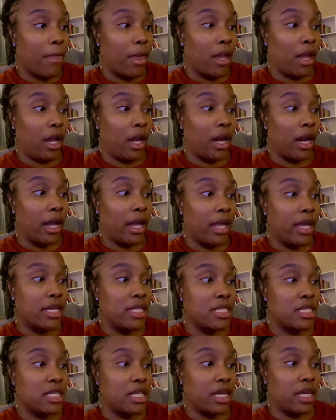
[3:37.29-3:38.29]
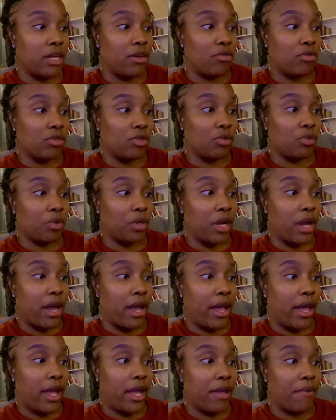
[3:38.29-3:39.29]
And I can't say it was what I
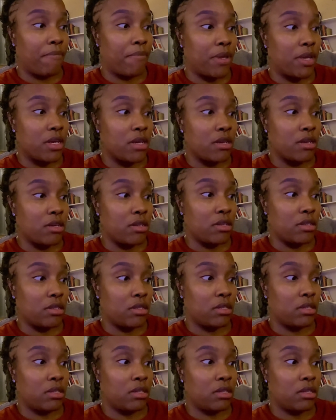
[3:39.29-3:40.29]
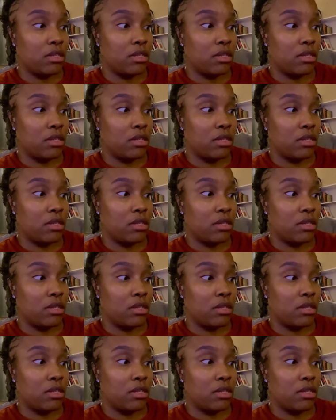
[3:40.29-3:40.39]
ate because